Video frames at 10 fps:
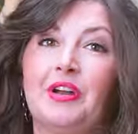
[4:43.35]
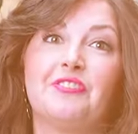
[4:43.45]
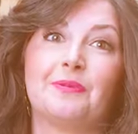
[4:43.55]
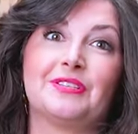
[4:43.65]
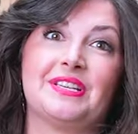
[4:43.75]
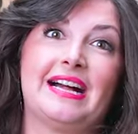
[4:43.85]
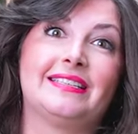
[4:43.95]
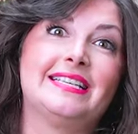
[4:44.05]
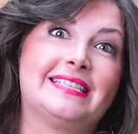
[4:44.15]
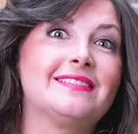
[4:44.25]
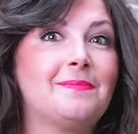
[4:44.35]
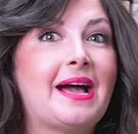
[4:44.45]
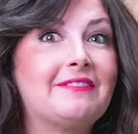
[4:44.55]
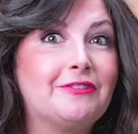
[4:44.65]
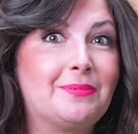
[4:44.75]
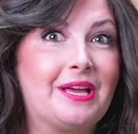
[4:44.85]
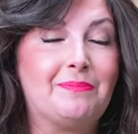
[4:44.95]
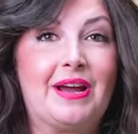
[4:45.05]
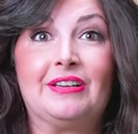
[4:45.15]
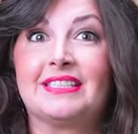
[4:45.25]
one of the personalities is a mindful
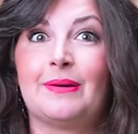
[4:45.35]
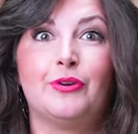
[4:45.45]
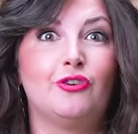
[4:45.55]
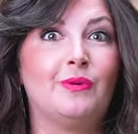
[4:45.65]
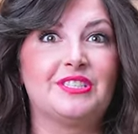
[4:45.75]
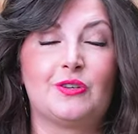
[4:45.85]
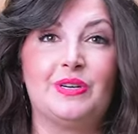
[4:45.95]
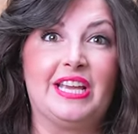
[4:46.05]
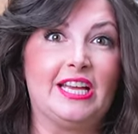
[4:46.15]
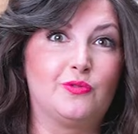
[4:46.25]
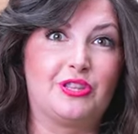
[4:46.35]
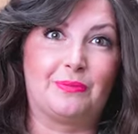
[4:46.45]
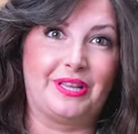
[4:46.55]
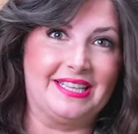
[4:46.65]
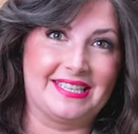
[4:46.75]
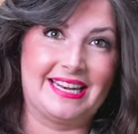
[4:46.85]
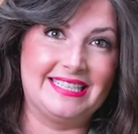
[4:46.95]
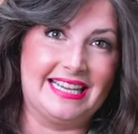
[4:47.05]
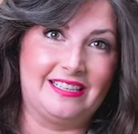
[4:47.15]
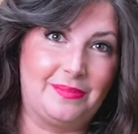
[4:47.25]
plant parent, someone who wants to engage with their plants on a
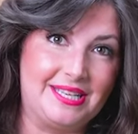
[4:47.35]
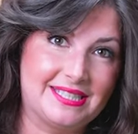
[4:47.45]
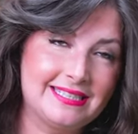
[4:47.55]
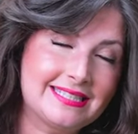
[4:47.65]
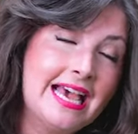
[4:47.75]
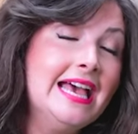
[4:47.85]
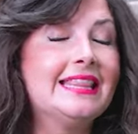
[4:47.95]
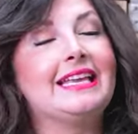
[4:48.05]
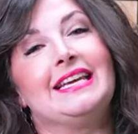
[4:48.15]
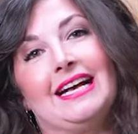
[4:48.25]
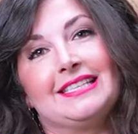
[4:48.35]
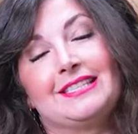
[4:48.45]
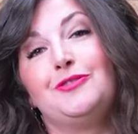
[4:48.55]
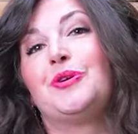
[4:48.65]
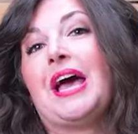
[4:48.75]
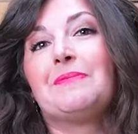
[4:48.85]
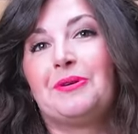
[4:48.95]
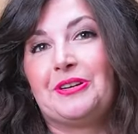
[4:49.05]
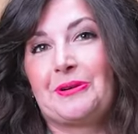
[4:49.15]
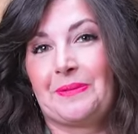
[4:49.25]
daily basis, then yes, you can
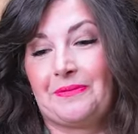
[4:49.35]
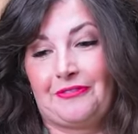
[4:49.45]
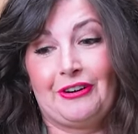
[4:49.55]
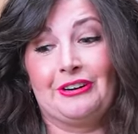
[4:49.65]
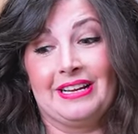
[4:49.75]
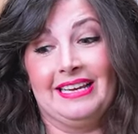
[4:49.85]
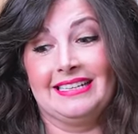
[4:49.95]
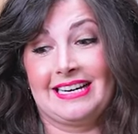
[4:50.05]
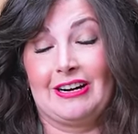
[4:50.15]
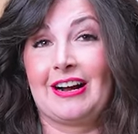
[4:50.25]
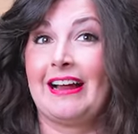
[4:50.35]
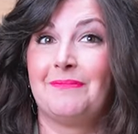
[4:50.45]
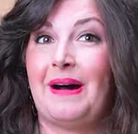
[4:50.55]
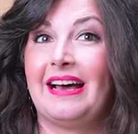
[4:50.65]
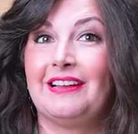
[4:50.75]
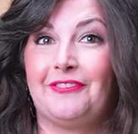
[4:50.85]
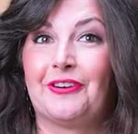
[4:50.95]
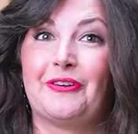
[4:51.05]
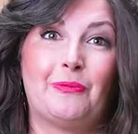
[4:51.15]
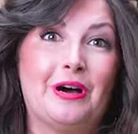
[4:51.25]
put your fern in a terracotta pot if
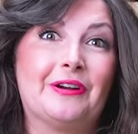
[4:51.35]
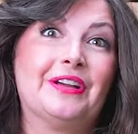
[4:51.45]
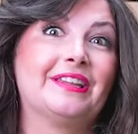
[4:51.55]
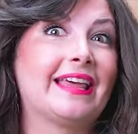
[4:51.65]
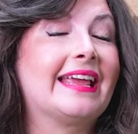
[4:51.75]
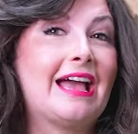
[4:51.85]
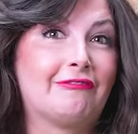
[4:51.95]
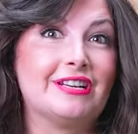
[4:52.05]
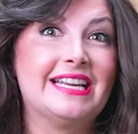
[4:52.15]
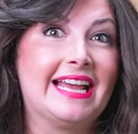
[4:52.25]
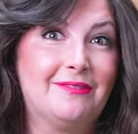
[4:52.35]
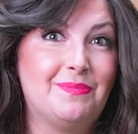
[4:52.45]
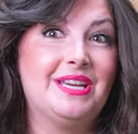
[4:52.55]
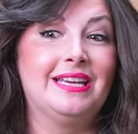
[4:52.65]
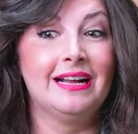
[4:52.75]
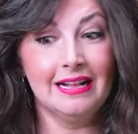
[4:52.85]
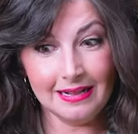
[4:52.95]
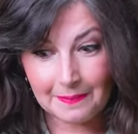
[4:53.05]
you're going to water it like every day and be